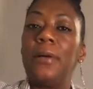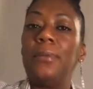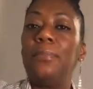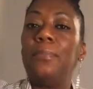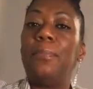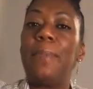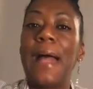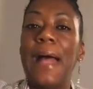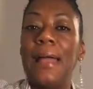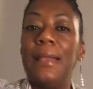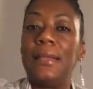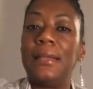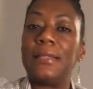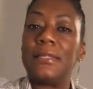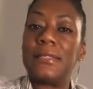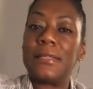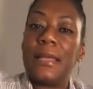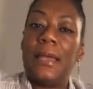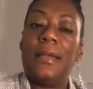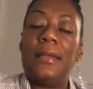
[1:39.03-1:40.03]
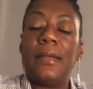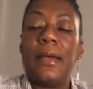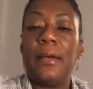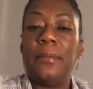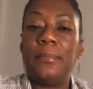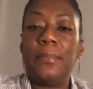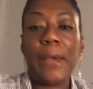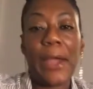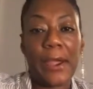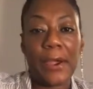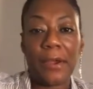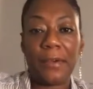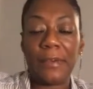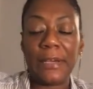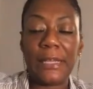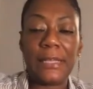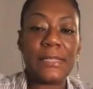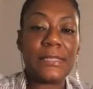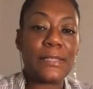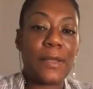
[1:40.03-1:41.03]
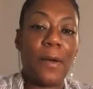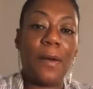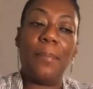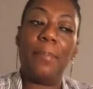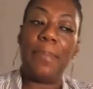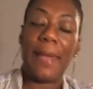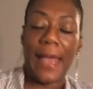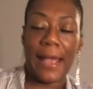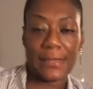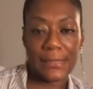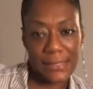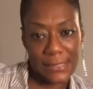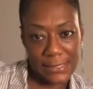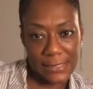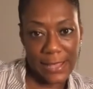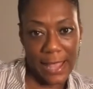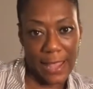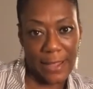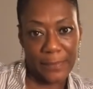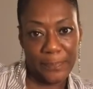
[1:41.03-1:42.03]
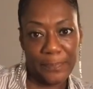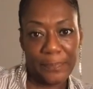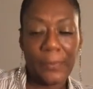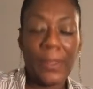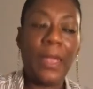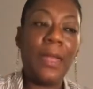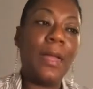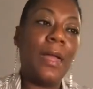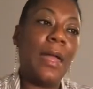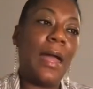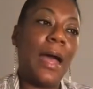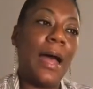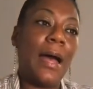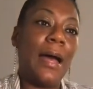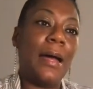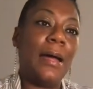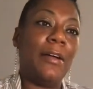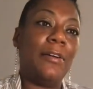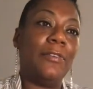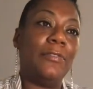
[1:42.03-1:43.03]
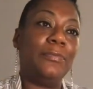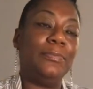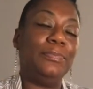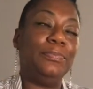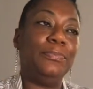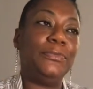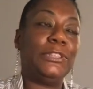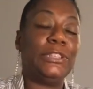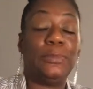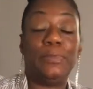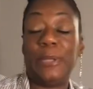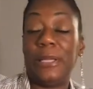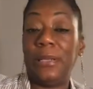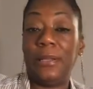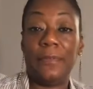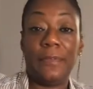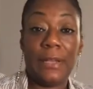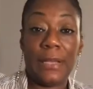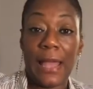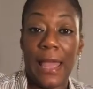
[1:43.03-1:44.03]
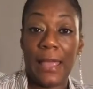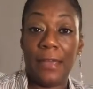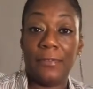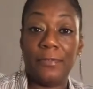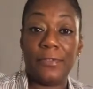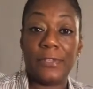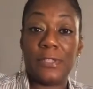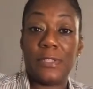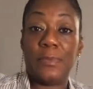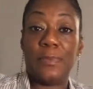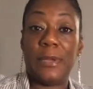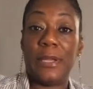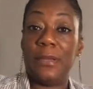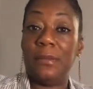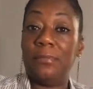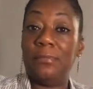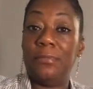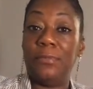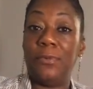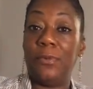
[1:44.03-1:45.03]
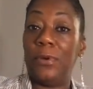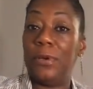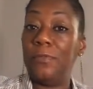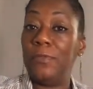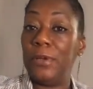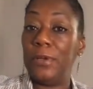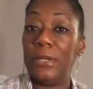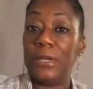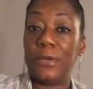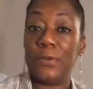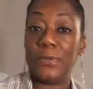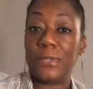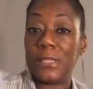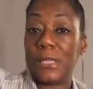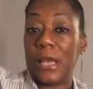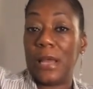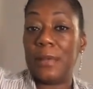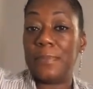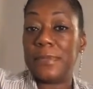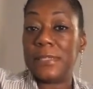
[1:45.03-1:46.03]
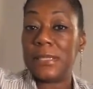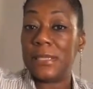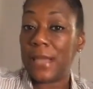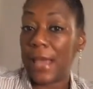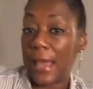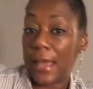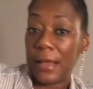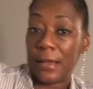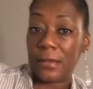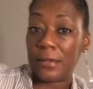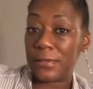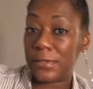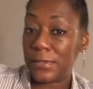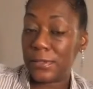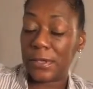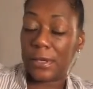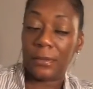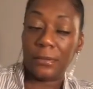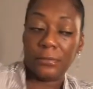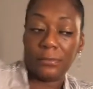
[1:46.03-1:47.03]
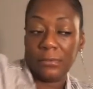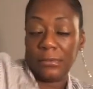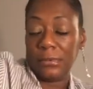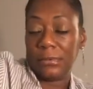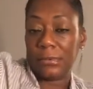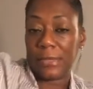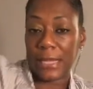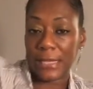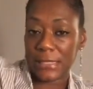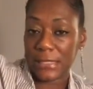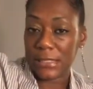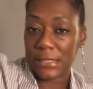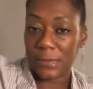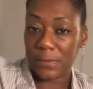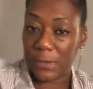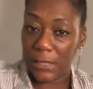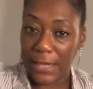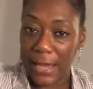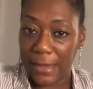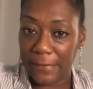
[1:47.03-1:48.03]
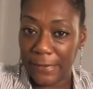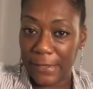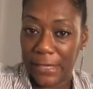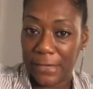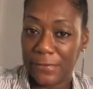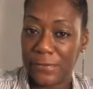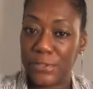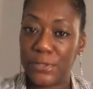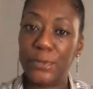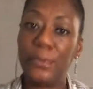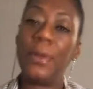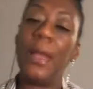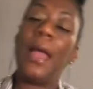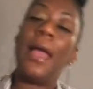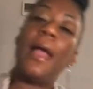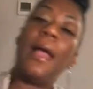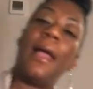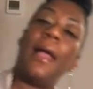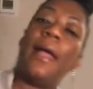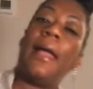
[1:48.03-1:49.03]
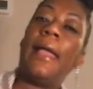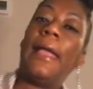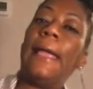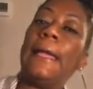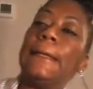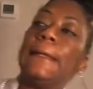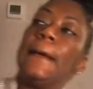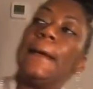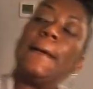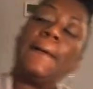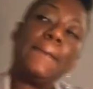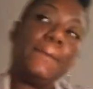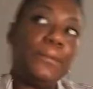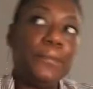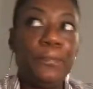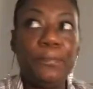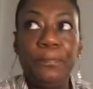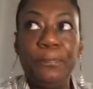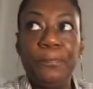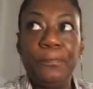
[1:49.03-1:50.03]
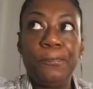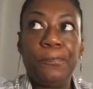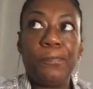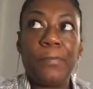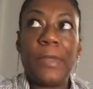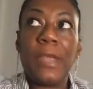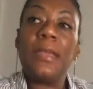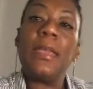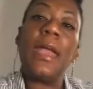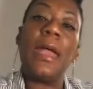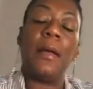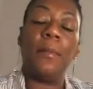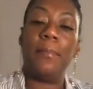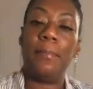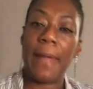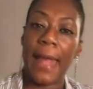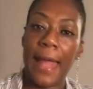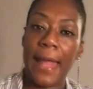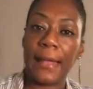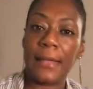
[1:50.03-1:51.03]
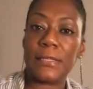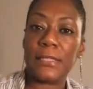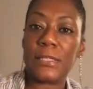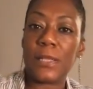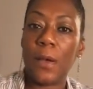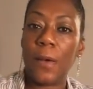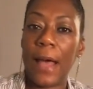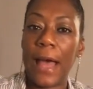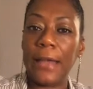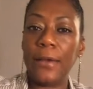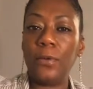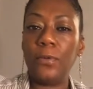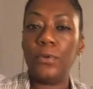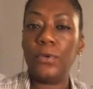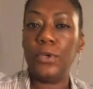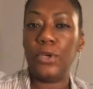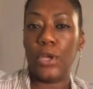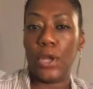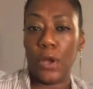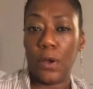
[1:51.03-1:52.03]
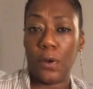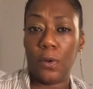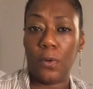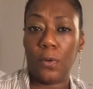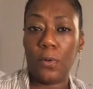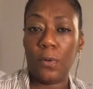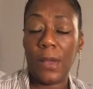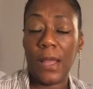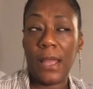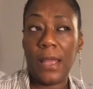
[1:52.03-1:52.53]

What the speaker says: balance and priorities. So I'm back to stay. uh, just been living life, just been on a roller coaster, ups and downs. That's just what life gives you. And yeah, I'm back. So I don't know